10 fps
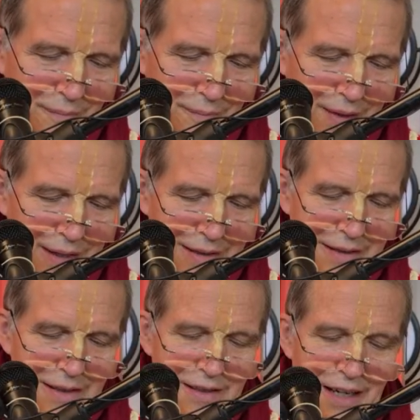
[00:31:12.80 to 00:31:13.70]
It's
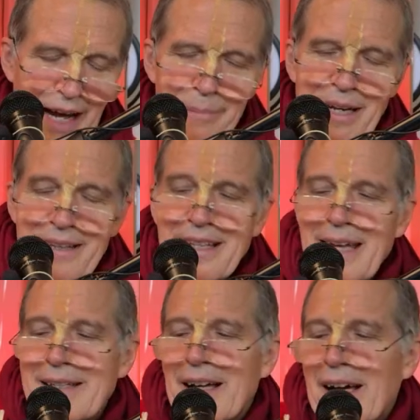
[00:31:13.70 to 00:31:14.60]
described at that
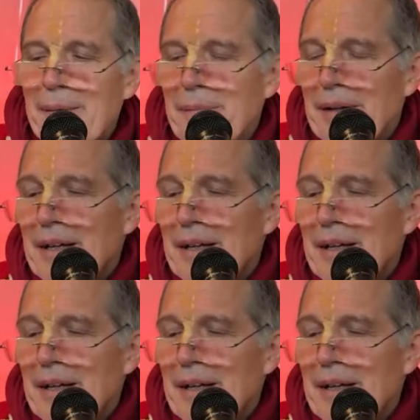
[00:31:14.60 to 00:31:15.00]
time,